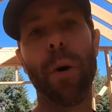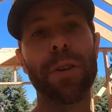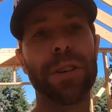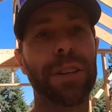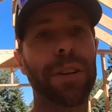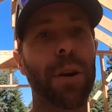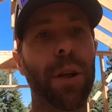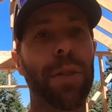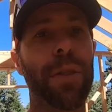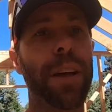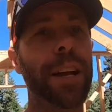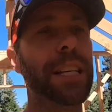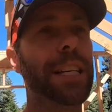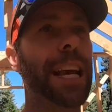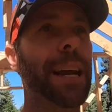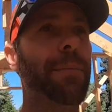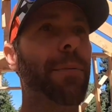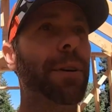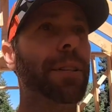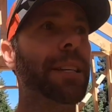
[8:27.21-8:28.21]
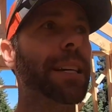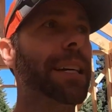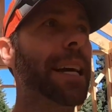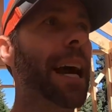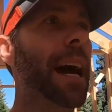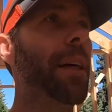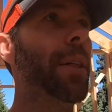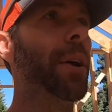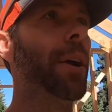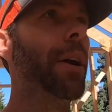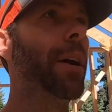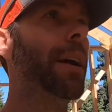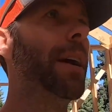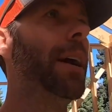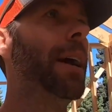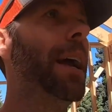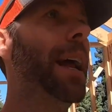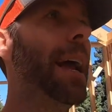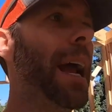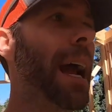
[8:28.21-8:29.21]
those little things get put together
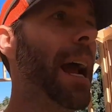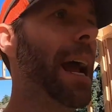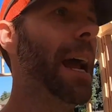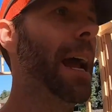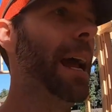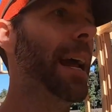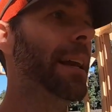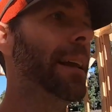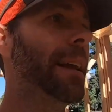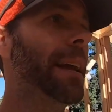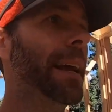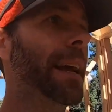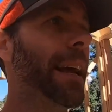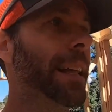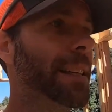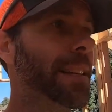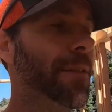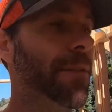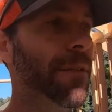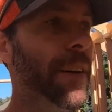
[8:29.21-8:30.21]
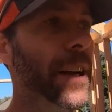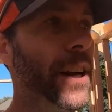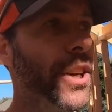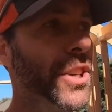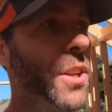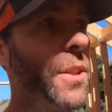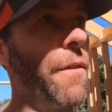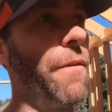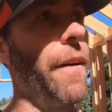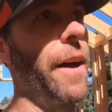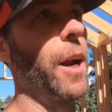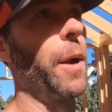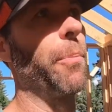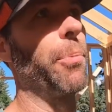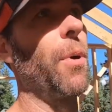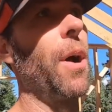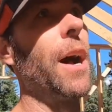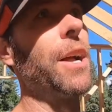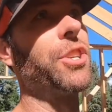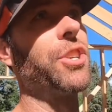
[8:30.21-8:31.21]
and it gets finished in the final
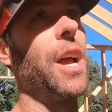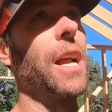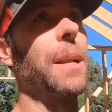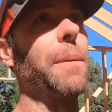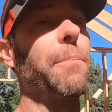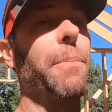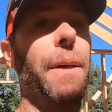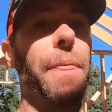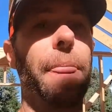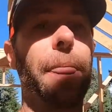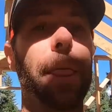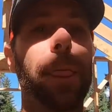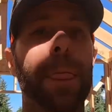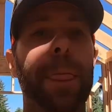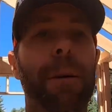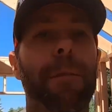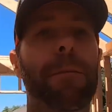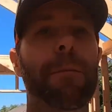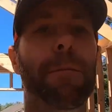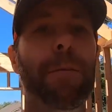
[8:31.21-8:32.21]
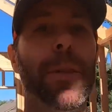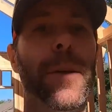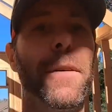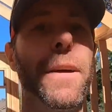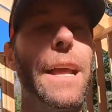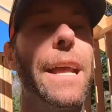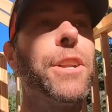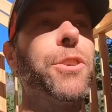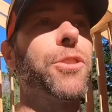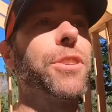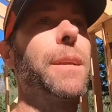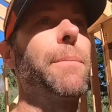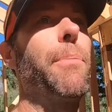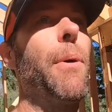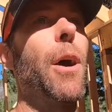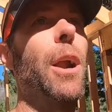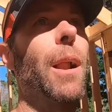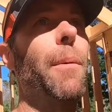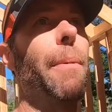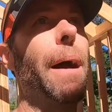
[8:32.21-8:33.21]
project. But the, the interesting
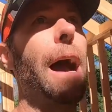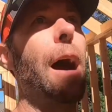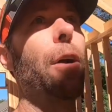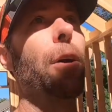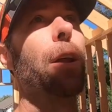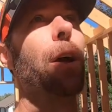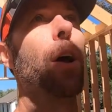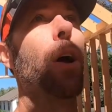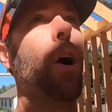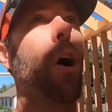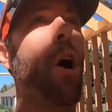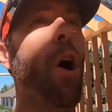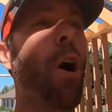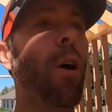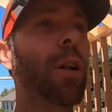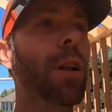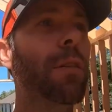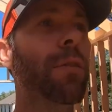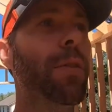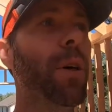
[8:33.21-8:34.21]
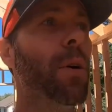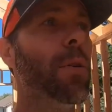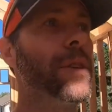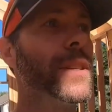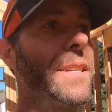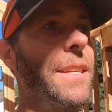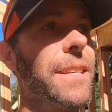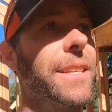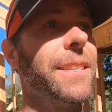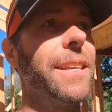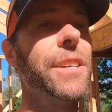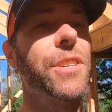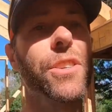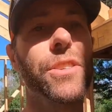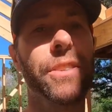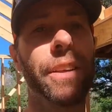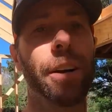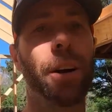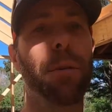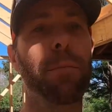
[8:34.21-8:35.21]
part about all of those
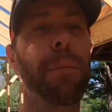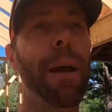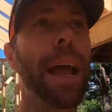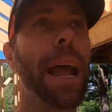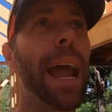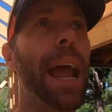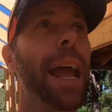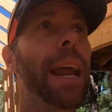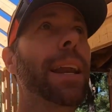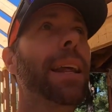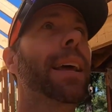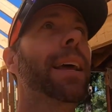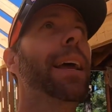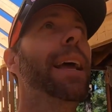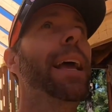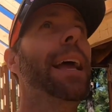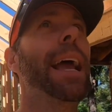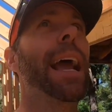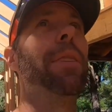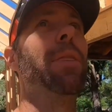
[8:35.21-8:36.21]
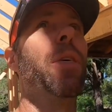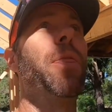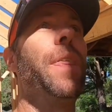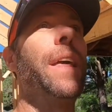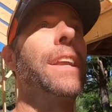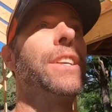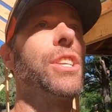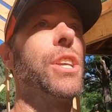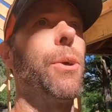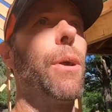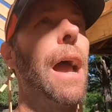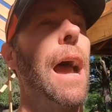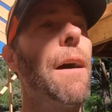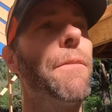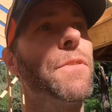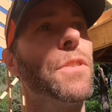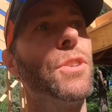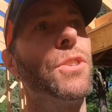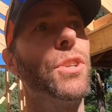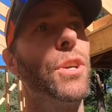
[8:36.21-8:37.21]
decisions that are made and the things you
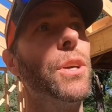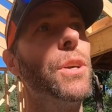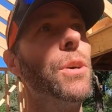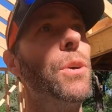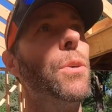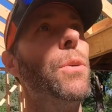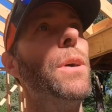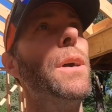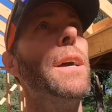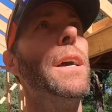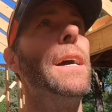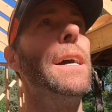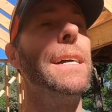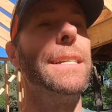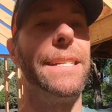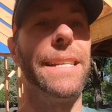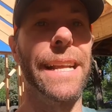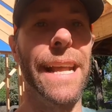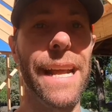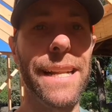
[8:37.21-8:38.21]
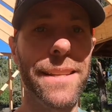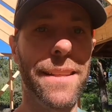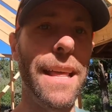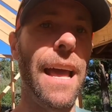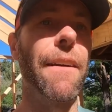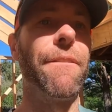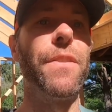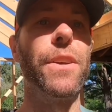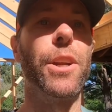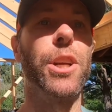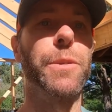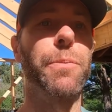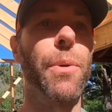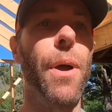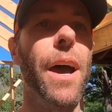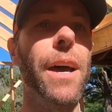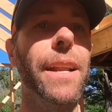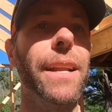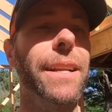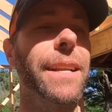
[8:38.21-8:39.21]
have to do to get to that finished
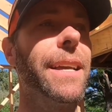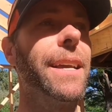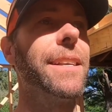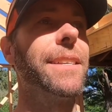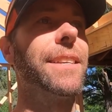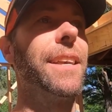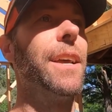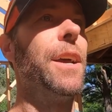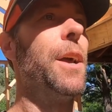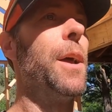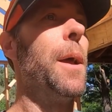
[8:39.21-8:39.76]
product is